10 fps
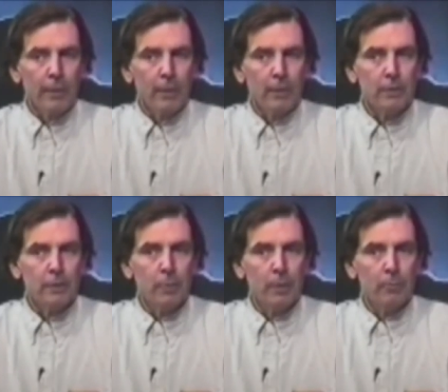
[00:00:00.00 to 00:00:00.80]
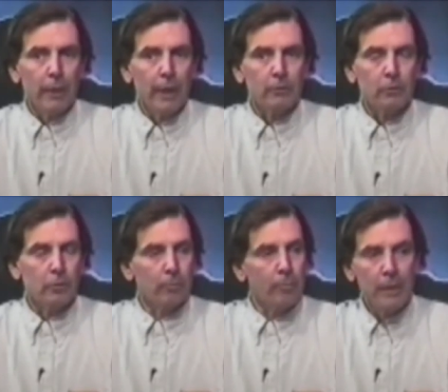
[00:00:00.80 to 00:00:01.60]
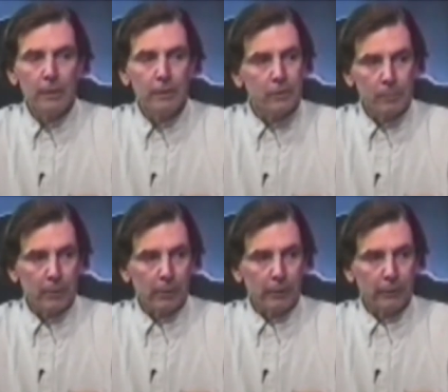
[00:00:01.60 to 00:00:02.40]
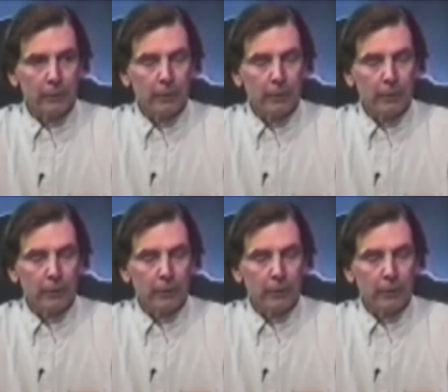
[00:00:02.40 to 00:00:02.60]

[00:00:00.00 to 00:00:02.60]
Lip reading: because these people had tremendous spirit.